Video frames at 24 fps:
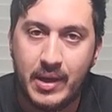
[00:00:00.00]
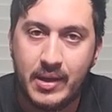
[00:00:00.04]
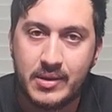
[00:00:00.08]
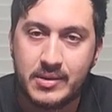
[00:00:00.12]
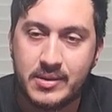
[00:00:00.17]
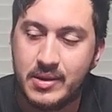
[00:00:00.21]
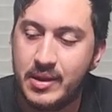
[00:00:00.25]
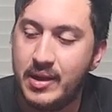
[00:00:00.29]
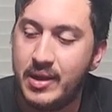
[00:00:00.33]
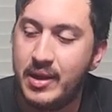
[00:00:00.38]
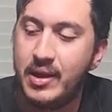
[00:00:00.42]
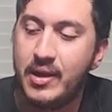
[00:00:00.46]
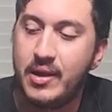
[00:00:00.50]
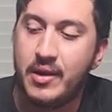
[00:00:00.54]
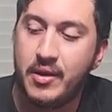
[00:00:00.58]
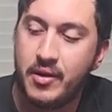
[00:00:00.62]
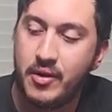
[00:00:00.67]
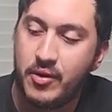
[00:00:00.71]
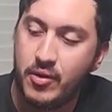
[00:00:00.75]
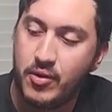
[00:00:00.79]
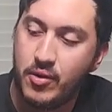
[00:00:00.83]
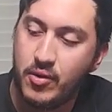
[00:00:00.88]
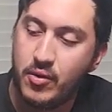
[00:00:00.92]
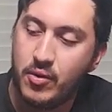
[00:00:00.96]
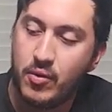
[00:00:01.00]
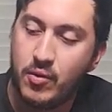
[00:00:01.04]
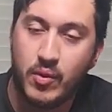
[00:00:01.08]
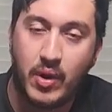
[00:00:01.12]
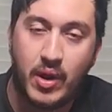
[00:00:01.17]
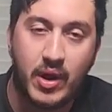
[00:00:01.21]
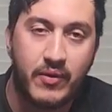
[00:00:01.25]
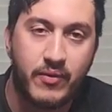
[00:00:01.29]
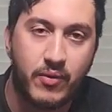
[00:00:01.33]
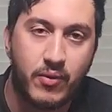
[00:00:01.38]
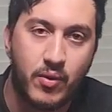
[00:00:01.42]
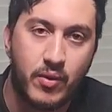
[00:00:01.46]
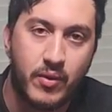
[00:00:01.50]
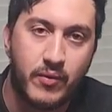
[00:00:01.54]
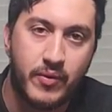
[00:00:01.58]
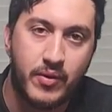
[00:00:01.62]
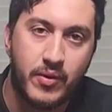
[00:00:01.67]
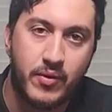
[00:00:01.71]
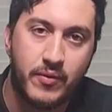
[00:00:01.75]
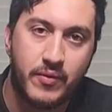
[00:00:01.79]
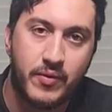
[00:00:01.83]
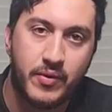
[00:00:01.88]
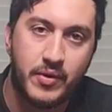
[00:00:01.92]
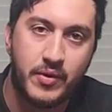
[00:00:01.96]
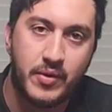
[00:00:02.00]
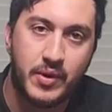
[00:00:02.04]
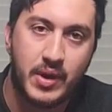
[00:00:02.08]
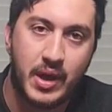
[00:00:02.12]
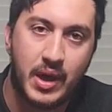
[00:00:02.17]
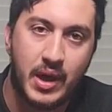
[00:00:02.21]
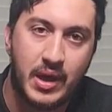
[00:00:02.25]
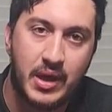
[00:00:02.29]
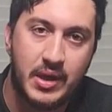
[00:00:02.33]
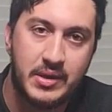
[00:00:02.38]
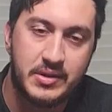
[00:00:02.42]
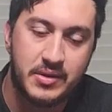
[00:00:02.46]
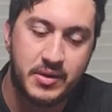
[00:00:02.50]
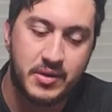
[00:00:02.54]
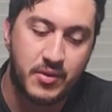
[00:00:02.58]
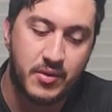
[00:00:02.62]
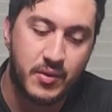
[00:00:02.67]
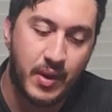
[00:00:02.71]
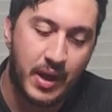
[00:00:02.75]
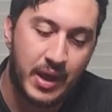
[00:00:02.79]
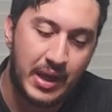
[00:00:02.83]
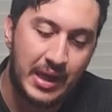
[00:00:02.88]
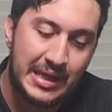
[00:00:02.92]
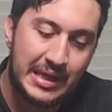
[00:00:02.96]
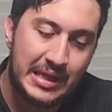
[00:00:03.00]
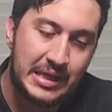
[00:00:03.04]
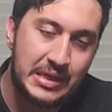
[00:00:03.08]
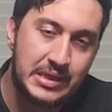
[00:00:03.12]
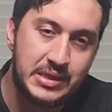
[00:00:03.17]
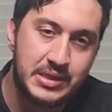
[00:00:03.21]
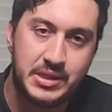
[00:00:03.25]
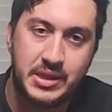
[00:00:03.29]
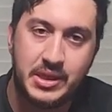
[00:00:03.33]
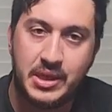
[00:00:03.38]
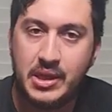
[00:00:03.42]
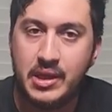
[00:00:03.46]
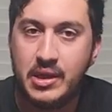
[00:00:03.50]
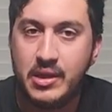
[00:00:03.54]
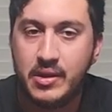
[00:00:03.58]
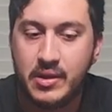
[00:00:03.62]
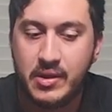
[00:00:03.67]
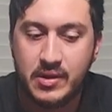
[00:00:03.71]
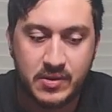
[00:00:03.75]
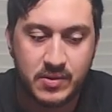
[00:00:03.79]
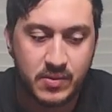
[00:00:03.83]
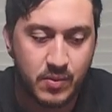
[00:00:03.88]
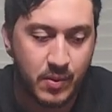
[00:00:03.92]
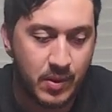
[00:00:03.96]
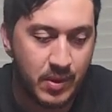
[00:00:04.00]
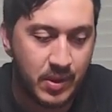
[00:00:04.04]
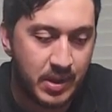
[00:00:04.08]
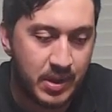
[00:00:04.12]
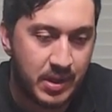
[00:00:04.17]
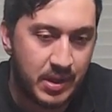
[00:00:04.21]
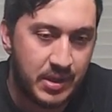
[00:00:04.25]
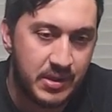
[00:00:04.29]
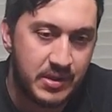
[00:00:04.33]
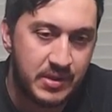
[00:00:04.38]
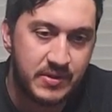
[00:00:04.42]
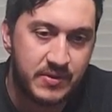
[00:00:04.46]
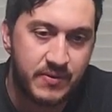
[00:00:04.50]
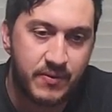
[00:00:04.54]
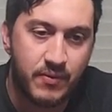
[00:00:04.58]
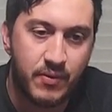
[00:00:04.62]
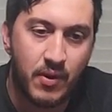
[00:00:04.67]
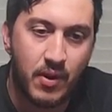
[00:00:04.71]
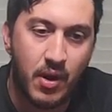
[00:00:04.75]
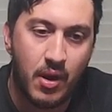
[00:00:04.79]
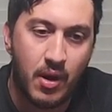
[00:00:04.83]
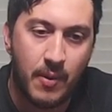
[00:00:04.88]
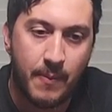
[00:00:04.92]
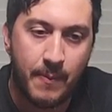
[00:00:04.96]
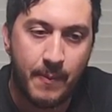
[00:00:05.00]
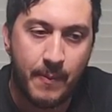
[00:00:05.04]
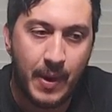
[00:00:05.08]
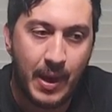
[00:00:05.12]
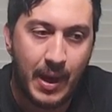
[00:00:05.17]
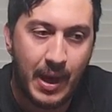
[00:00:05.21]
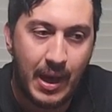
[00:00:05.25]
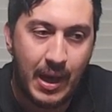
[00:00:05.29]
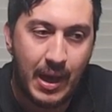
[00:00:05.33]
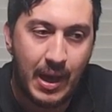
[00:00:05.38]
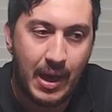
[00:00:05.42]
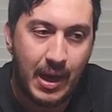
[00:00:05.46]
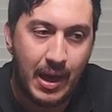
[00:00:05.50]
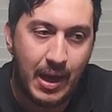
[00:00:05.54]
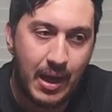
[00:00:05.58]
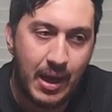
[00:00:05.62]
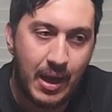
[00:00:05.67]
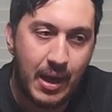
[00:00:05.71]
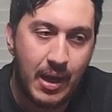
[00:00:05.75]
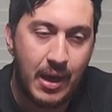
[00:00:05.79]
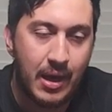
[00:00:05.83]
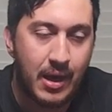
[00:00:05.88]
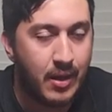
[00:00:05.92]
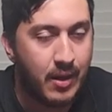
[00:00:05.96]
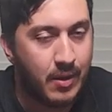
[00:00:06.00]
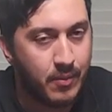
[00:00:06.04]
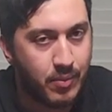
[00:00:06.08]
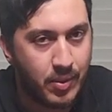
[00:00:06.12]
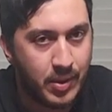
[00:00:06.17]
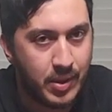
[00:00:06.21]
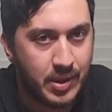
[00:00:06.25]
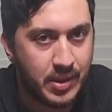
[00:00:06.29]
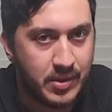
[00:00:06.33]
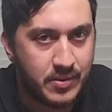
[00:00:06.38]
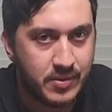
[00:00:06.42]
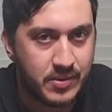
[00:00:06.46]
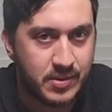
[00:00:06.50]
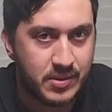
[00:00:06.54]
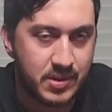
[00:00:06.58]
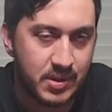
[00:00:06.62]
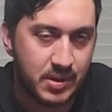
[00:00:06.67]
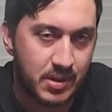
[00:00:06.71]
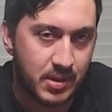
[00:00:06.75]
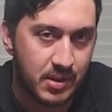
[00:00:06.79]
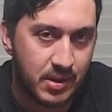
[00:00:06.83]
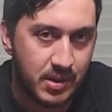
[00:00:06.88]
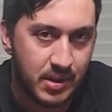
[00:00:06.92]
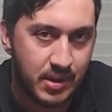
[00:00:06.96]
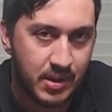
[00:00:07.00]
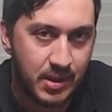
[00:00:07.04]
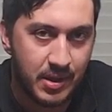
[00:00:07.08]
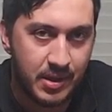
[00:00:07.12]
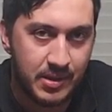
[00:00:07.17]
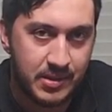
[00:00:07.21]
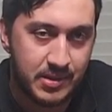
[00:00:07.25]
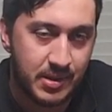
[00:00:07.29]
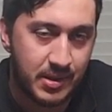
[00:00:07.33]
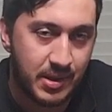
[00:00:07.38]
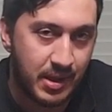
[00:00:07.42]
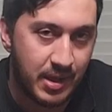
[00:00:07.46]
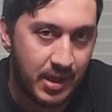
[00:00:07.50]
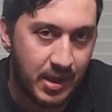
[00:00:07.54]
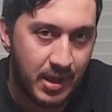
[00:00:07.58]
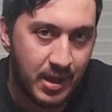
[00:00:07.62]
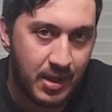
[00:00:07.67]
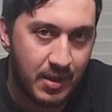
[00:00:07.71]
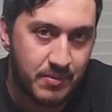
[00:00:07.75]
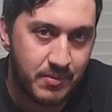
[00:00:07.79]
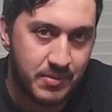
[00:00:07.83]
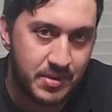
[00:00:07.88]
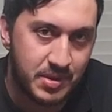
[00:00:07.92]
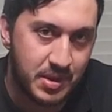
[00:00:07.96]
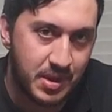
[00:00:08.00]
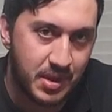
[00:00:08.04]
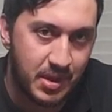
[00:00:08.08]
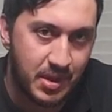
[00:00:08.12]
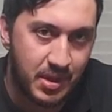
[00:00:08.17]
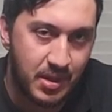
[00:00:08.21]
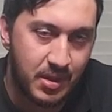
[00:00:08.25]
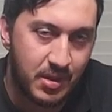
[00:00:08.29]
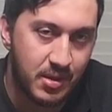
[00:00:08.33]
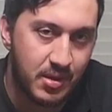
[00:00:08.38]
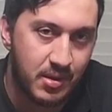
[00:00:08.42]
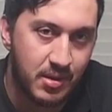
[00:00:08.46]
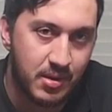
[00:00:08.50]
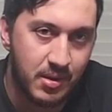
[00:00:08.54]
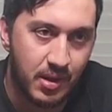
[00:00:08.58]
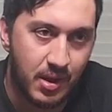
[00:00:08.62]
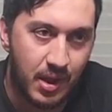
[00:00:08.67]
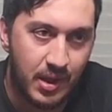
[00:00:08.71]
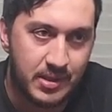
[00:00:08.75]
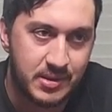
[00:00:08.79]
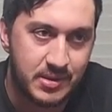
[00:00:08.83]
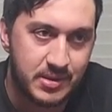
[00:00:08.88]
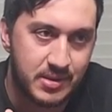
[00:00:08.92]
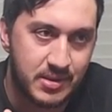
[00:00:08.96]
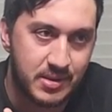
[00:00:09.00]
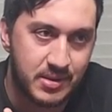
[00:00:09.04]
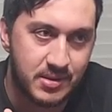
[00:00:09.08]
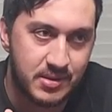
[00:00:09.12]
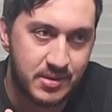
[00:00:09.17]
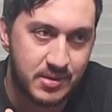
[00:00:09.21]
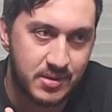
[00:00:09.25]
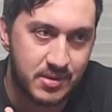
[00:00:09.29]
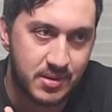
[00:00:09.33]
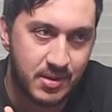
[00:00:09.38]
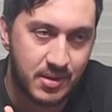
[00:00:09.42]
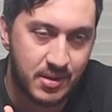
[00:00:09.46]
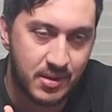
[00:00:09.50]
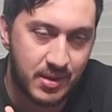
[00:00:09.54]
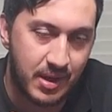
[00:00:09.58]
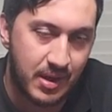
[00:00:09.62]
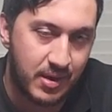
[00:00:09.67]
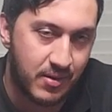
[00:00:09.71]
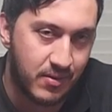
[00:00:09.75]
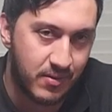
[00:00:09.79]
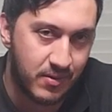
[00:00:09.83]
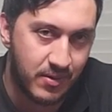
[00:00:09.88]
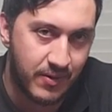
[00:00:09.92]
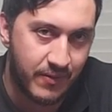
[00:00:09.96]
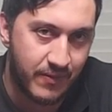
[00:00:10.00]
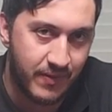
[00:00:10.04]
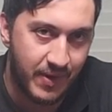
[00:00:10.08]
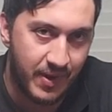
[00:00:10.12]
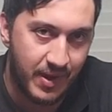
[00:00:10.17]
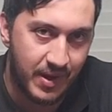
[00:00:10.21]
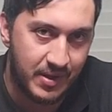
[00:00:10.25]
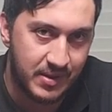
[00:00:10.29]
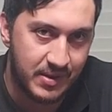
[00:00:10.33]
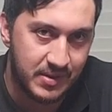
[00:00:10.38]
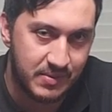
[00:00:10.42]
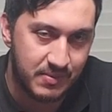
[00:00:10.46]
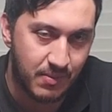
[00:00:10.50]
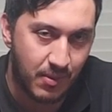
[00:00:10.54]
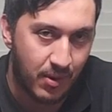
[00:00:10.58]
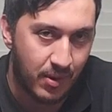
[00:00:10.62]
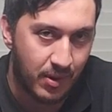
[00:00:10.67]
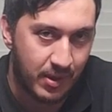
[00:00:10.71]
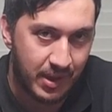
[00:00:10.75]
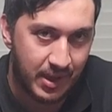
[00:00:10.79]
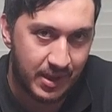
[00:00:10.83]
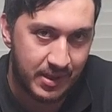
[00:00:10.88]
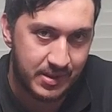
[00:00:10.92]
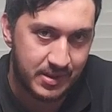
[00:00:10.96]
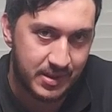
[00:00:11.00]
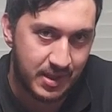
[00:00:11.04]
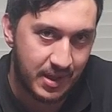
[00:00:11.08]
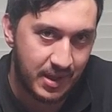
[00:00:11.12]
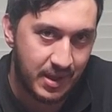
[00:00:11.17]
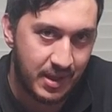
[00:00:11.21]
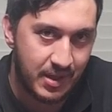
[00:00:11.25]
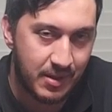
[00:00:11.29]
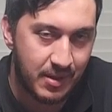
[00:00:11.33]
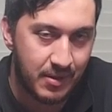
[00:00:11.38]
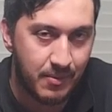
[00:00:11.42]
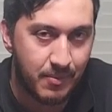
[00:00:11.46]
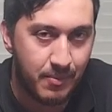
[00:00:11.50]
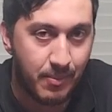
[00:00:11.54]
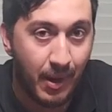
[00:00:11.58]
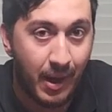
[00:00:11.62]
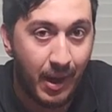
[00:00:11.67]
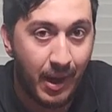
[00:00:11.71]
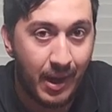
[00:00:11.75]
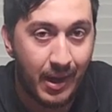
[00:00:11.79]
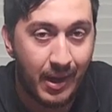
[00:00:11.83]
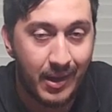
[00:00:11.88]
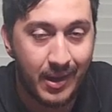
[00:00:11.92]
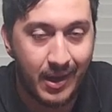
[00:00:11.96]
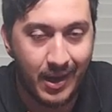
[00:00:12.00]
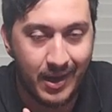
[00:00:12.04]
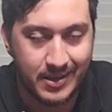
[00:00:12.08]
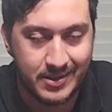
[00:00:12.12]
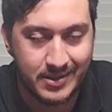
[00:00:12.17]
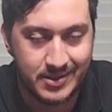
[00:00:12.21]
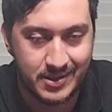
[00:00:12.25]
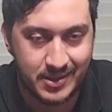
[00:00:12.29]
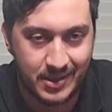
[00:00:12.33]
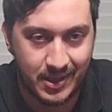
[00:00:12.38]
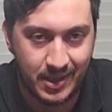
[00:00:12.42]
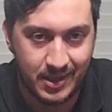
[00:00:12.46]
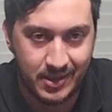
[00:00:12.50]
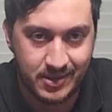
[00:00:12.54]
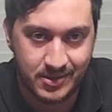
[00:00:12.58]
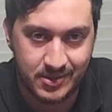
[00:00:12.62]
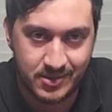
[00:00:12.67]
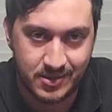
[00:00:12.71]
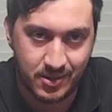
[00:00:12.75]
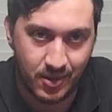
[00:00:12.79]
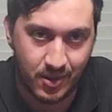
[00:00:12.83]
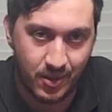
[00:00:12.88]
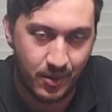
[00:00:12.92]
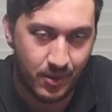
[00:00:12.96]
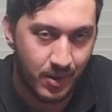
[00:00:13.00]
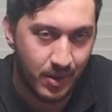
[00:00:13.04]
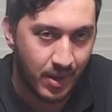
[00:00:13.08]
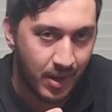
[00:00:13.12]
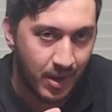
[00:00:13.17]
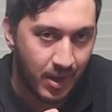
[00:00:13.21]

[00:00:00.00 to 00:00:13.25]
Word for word: Today I got a new rifle review for you guys, a new AEG. This one is from, pretty interestingly, it is an EMG licensed Daniel Defense Mark 18 by ICS. So